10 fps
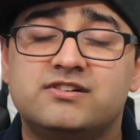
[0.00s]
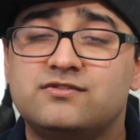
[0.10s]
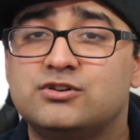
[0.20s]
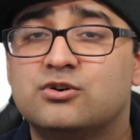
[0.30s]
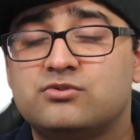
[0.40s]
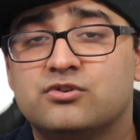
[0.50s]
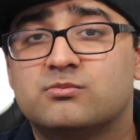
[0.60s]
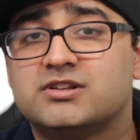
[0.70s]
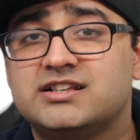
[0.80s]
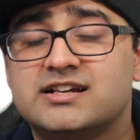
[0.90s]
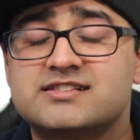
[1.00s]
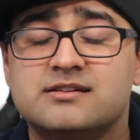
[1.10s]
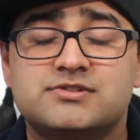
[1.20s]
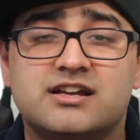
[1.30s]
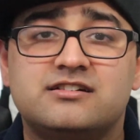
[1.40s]
Even if you don't normally like
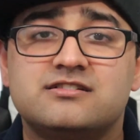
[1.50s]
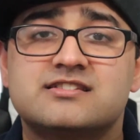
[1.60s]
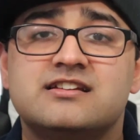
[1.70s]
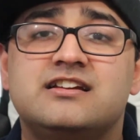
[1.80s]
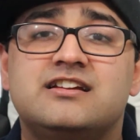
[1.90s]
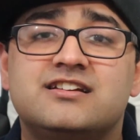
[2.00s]
subtitles,